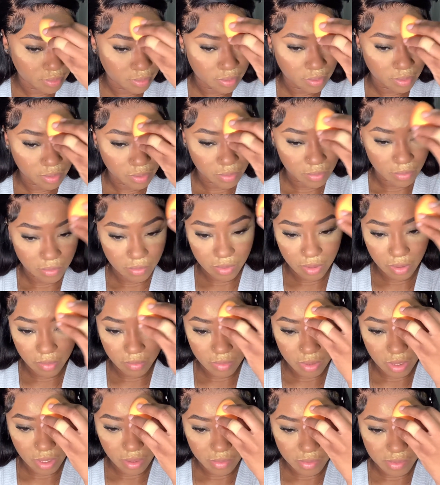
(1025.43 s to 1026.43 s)
You know,
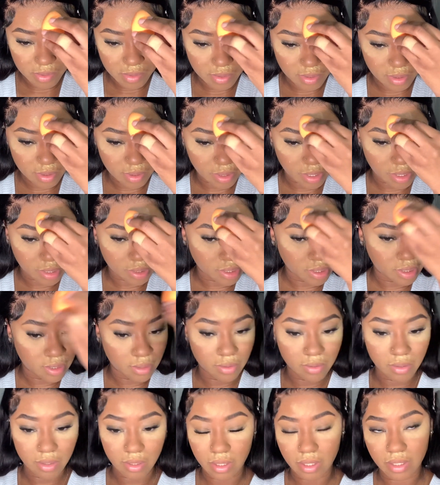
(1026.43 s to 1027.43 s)
sometimes you still get that
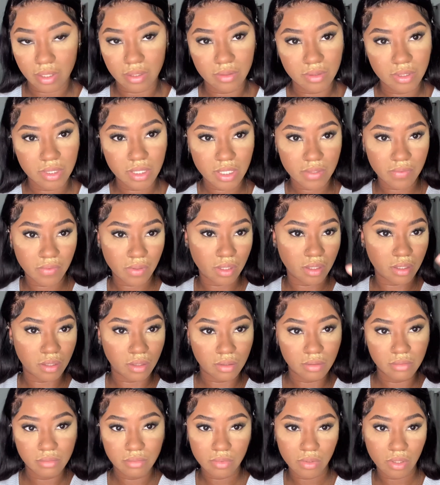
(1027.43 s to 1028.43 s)
little glare, just for a
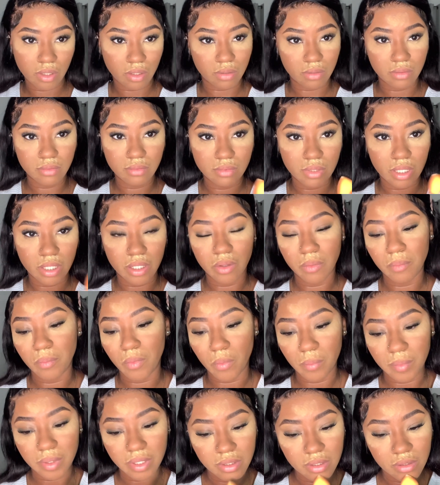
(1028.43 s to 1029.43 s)
little, you know, a little
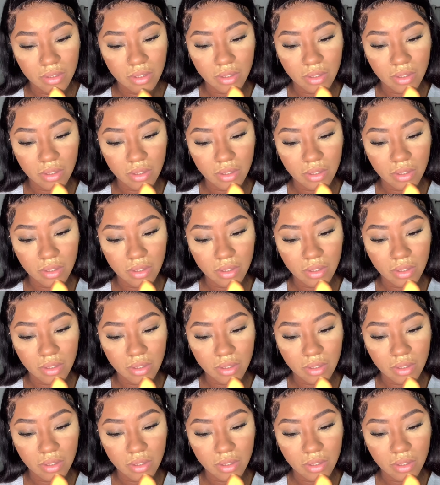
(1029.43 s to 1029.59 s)
moment.